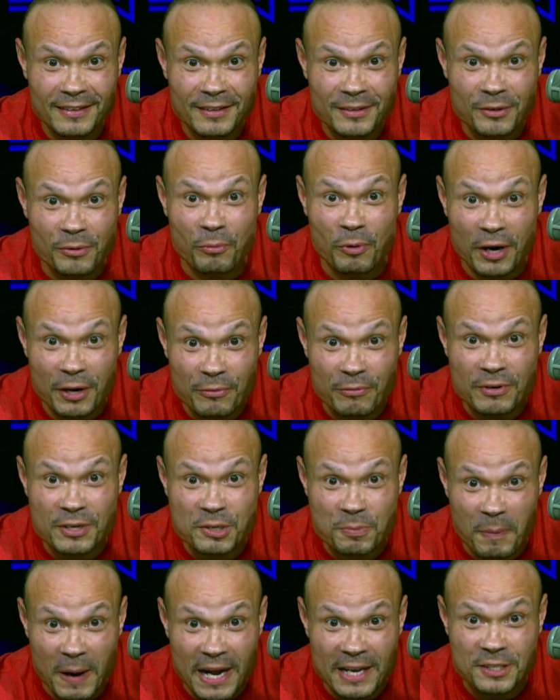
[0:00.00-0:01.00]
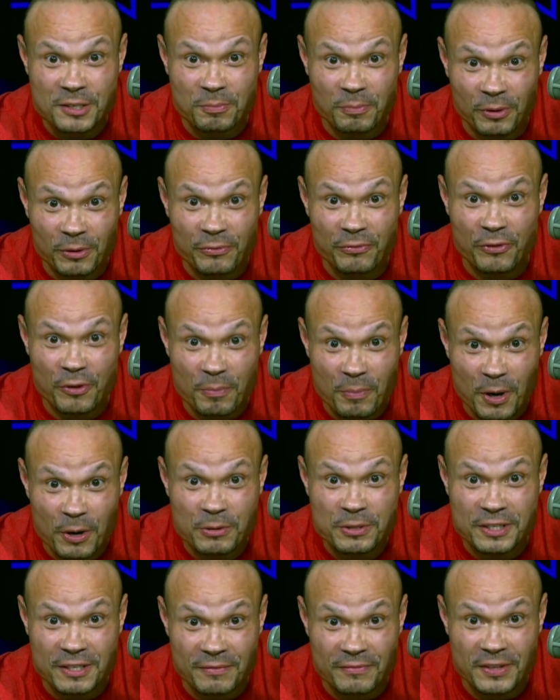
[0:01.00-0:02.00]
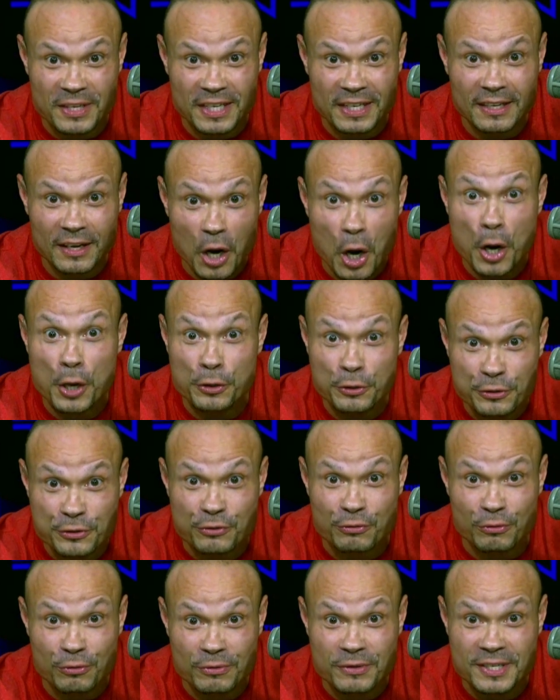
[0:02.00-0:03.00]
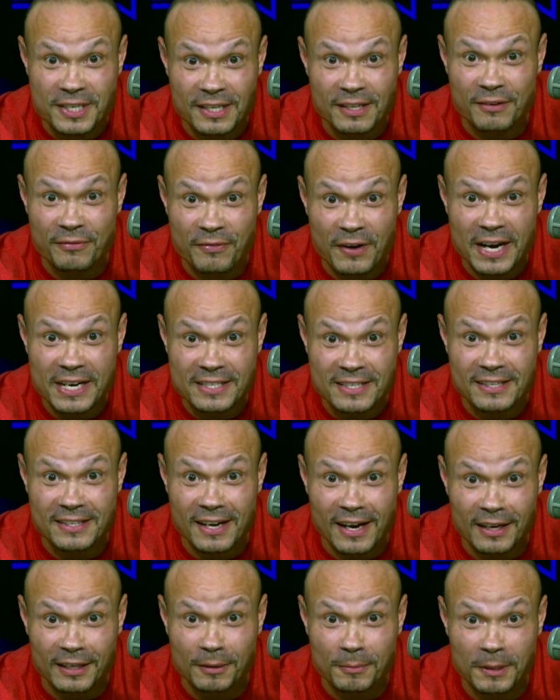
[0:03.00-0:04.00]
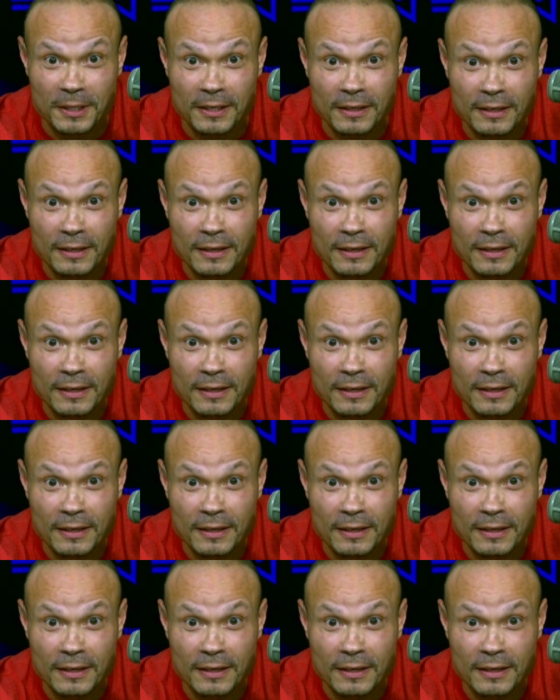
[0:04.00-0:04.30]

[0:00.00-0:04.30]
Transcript: the one responsible for most of the untruths in the FISA document.